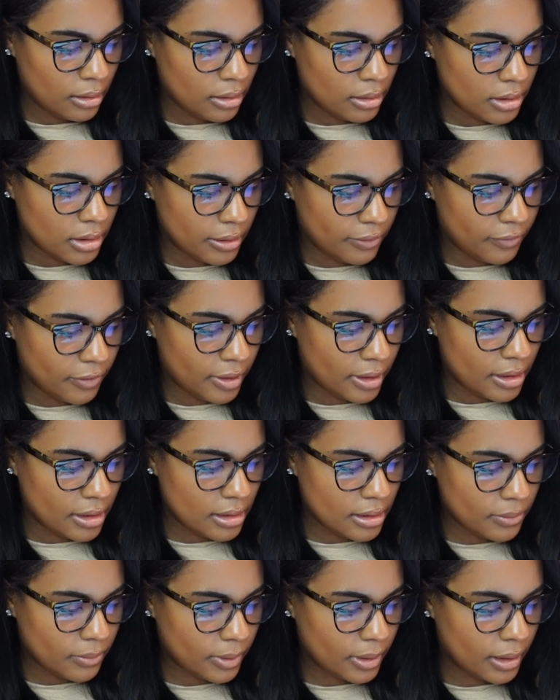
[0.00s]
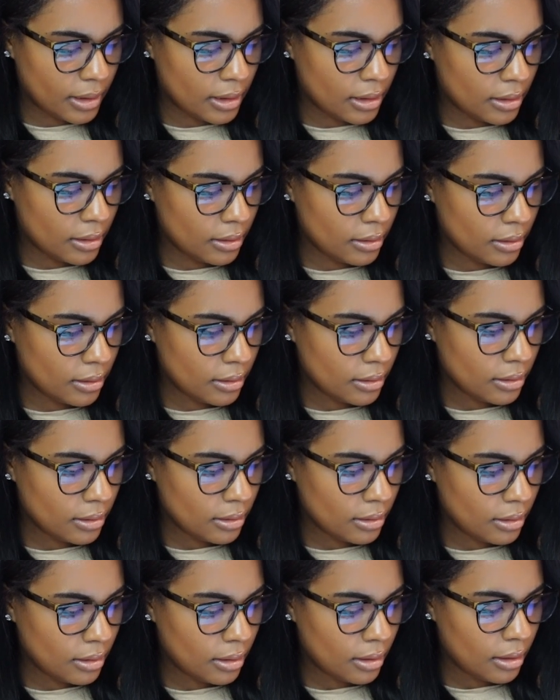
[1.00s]
So for this one,
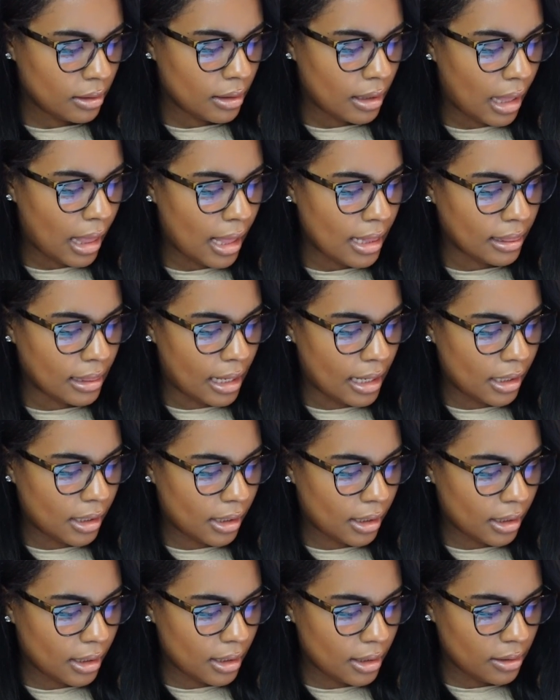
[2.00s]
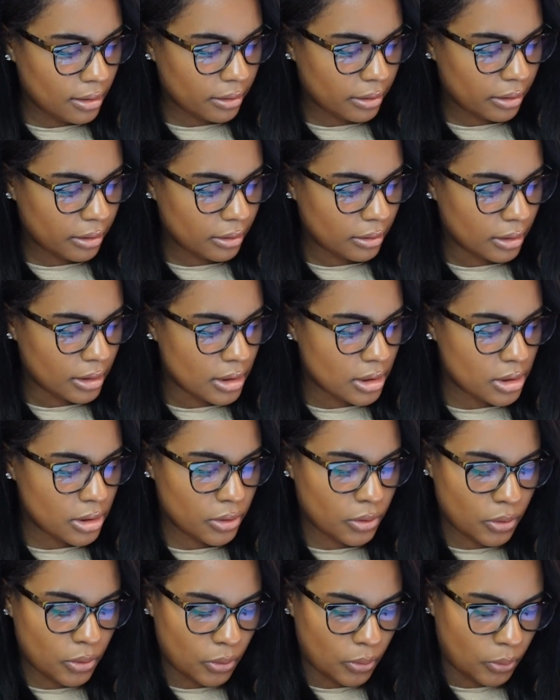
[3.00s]
I like it. It's
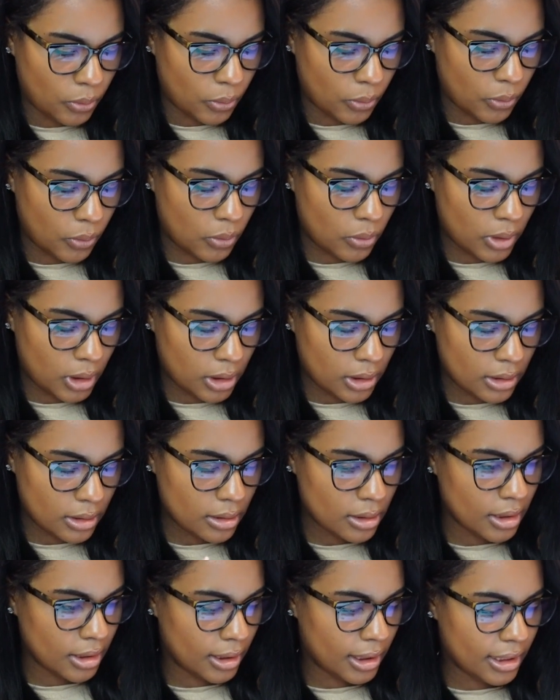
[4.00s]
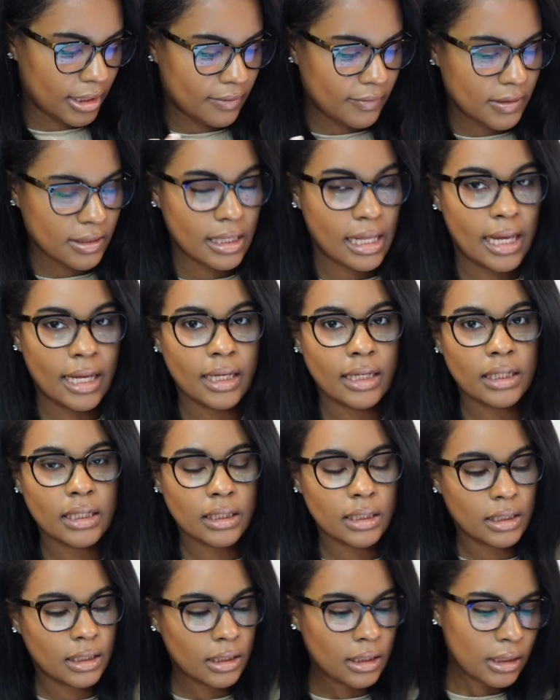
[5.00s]
cool. It gives like
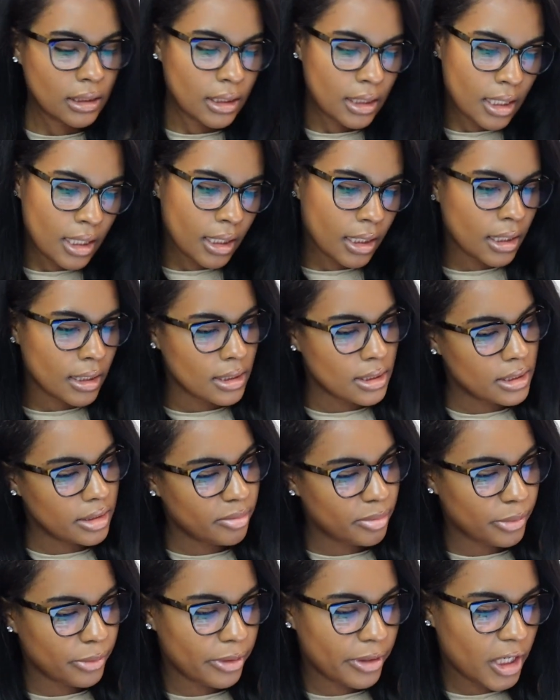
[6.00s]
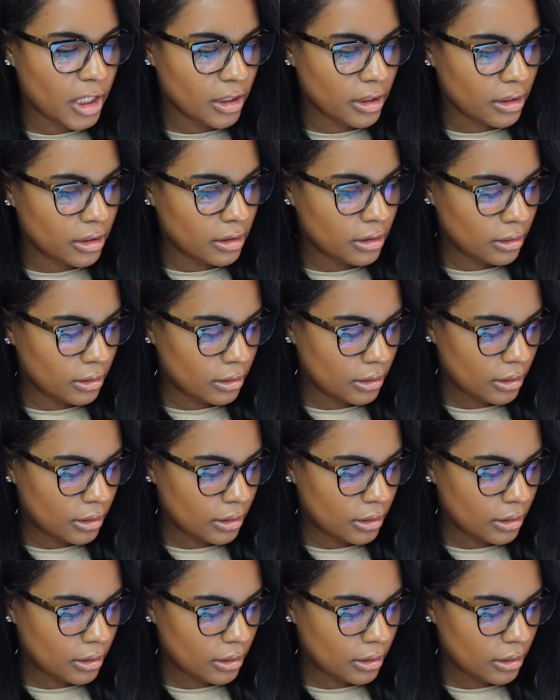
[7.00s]
a contemporary look.